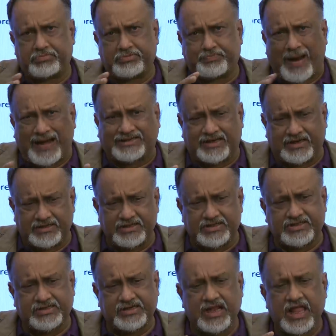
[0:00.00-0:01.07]

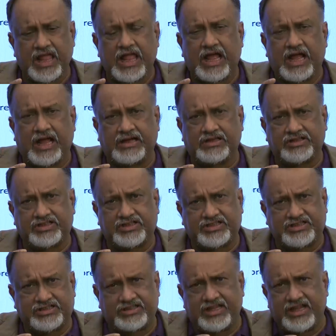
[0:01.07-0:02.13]
patterns.
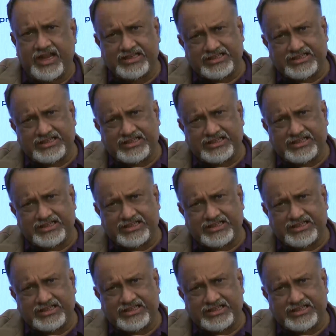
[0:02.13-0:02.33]
In